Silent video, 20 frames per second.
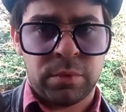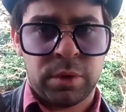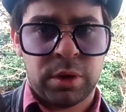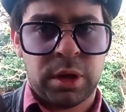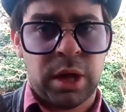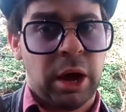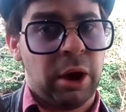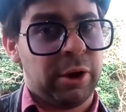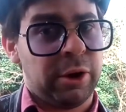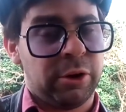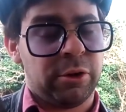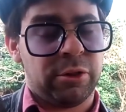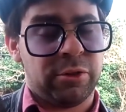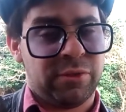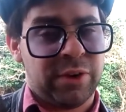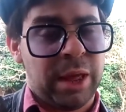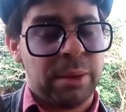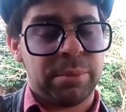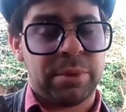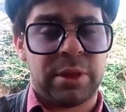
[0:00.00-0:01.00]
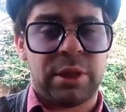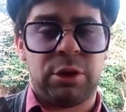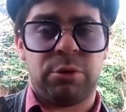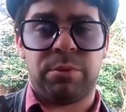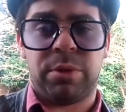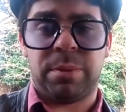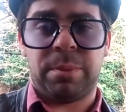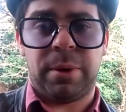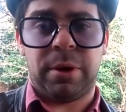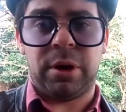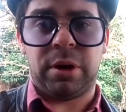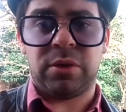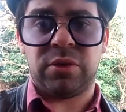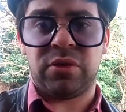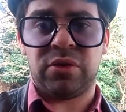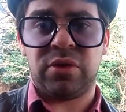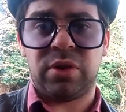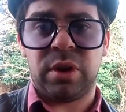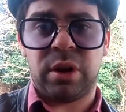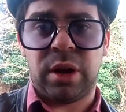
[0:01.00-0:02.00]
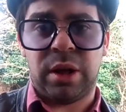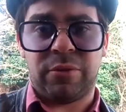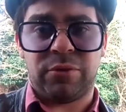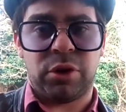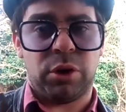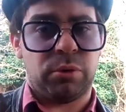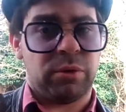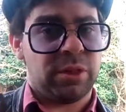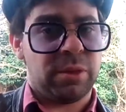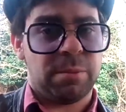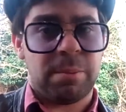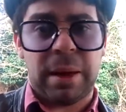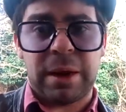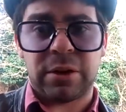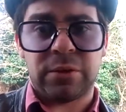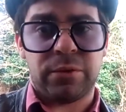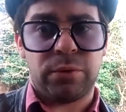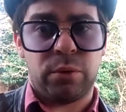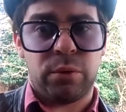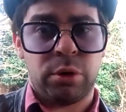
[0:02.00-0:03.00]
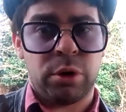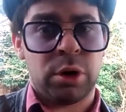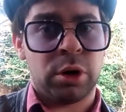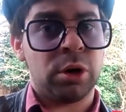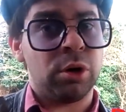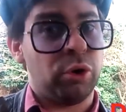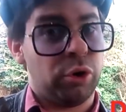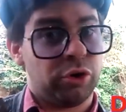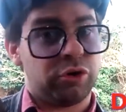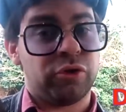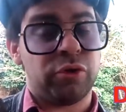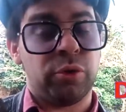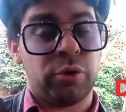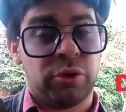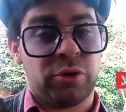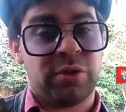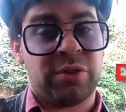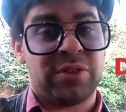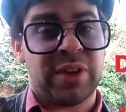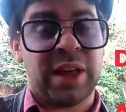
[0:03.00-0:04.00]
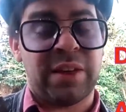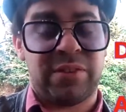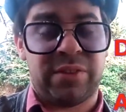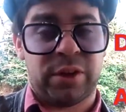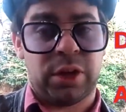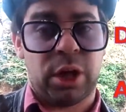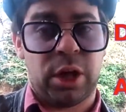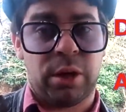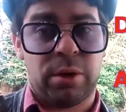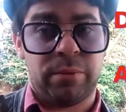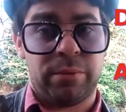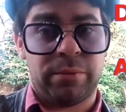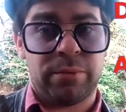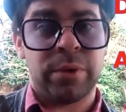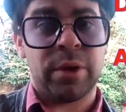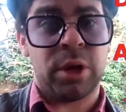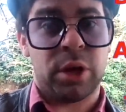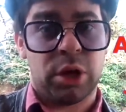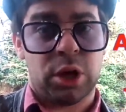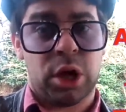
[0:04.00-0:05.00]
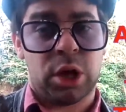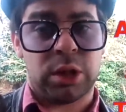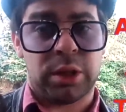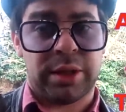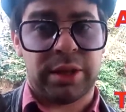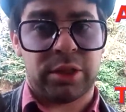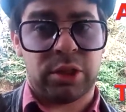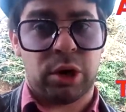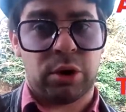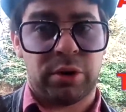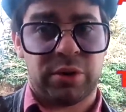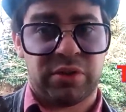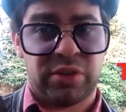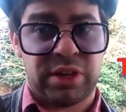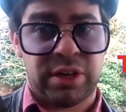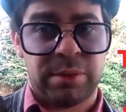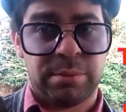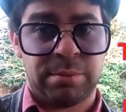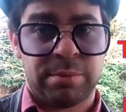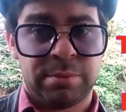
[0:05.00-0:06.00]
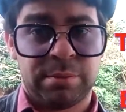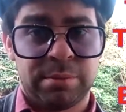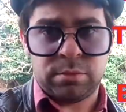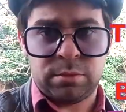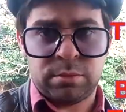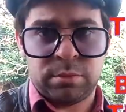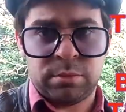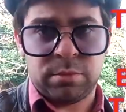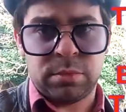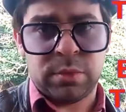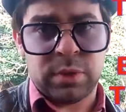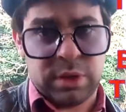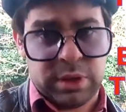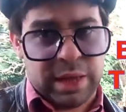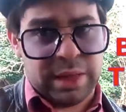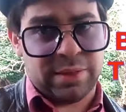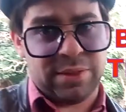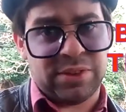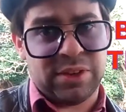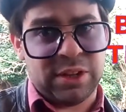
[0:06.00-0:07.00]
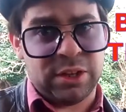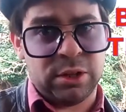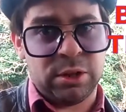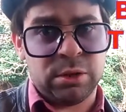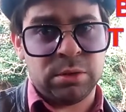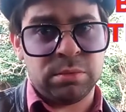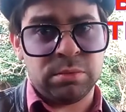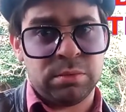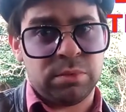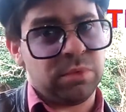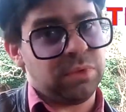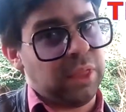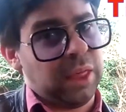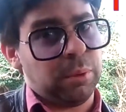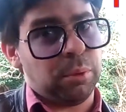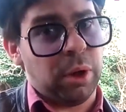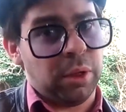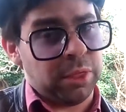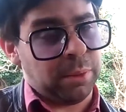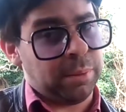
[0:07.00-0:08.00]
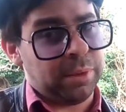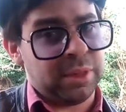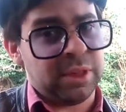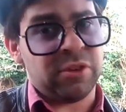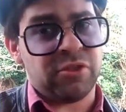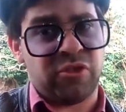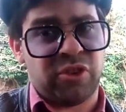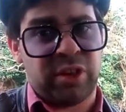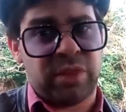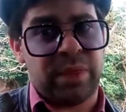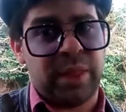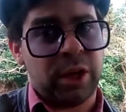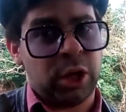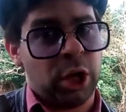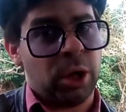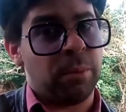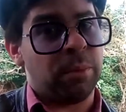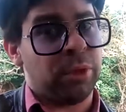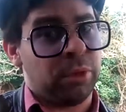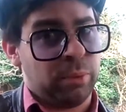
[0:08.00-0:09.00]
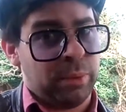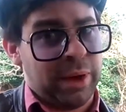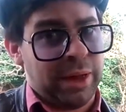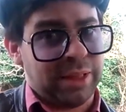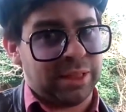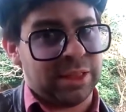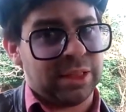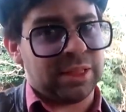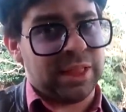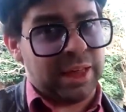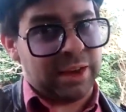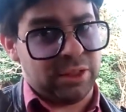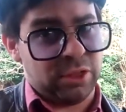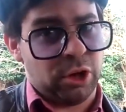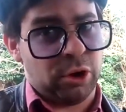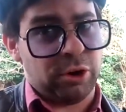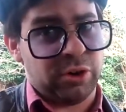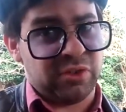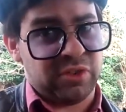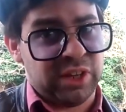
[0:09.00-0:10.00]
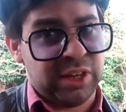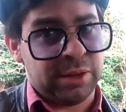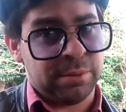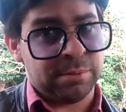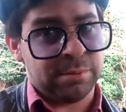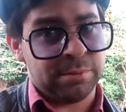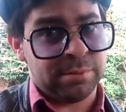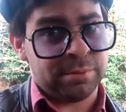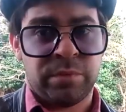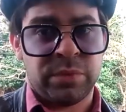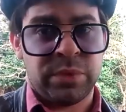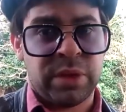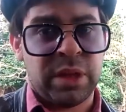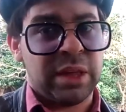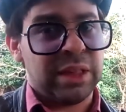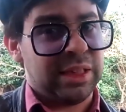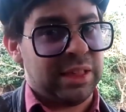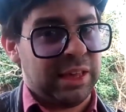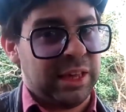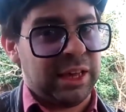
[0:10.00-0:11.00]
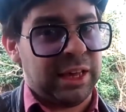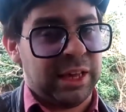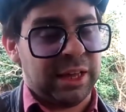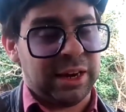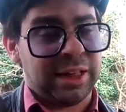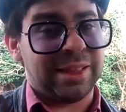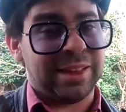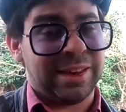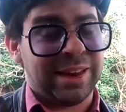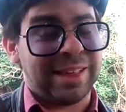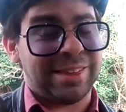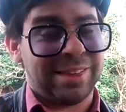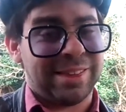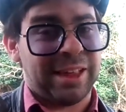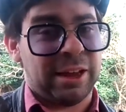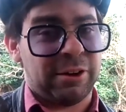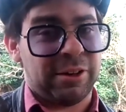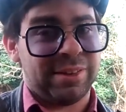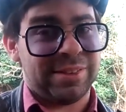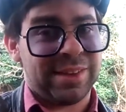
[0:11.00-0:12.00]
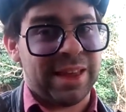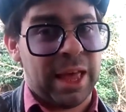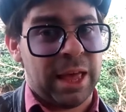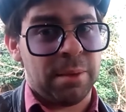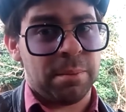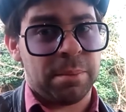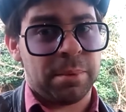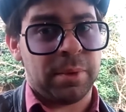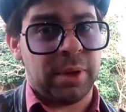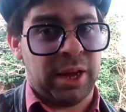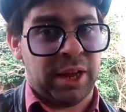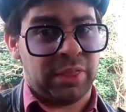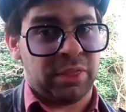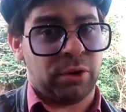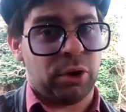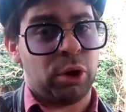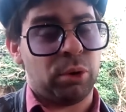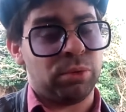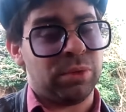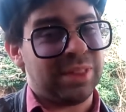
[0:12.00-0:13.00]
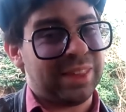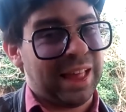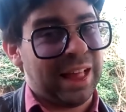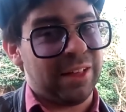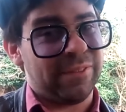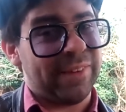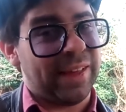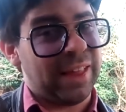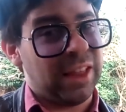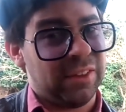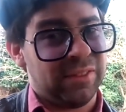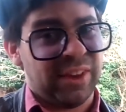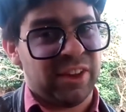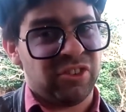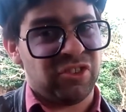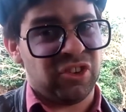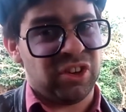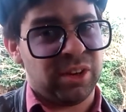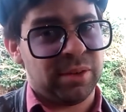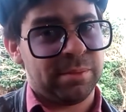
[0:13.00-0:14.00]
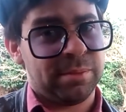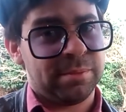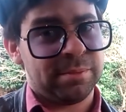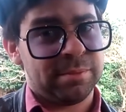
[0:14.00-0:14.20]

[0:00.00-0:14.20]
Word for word: Carriers of an Absalom spirit have no respect for, or true understanding of, godly authority. Yet still, they want the position that comes with that authority, seeing it as a necessary step in their own self-elevation.